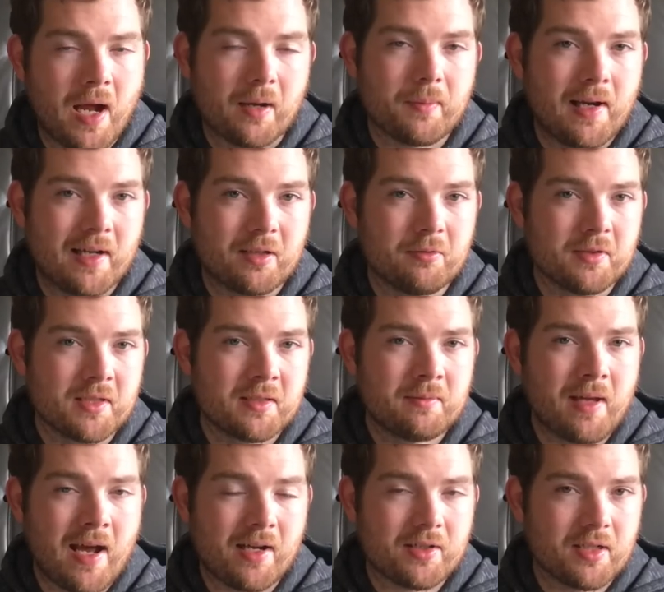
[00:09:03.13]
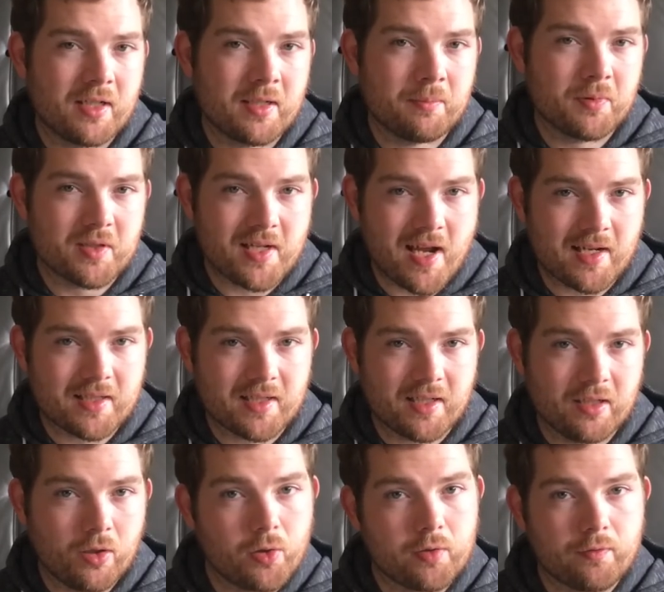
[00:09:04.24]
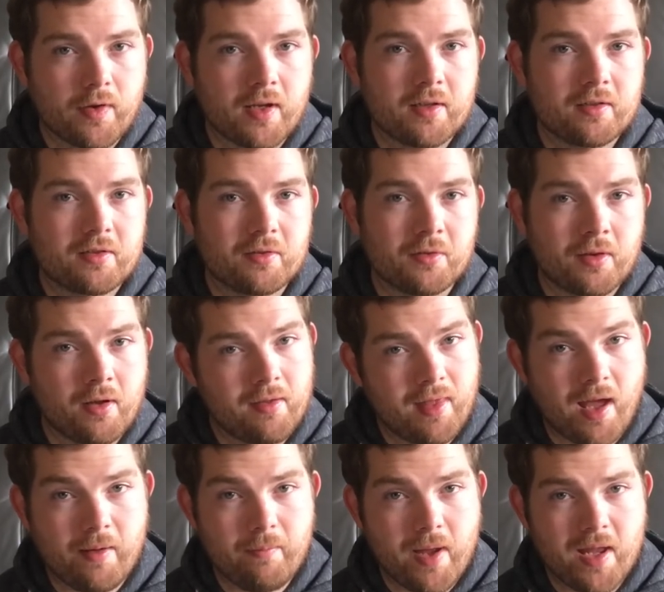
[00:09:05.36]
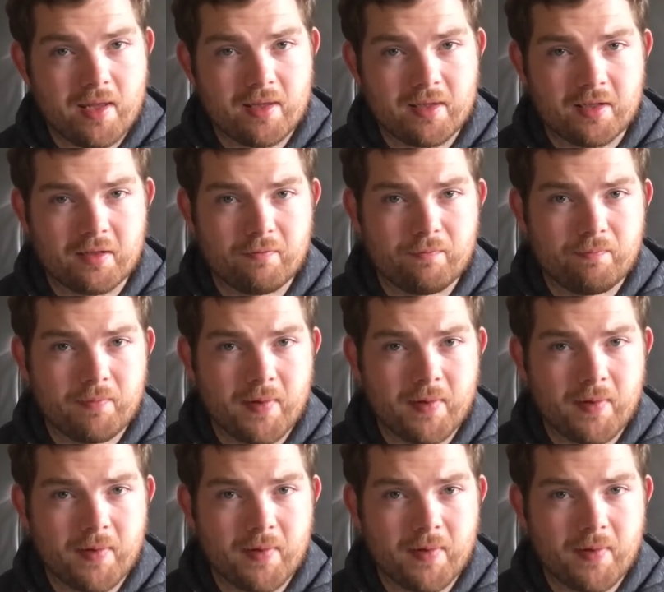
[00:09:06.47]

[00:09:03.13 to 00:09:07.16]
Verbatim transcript: backpack was actually protecting a lot of it, although that meant that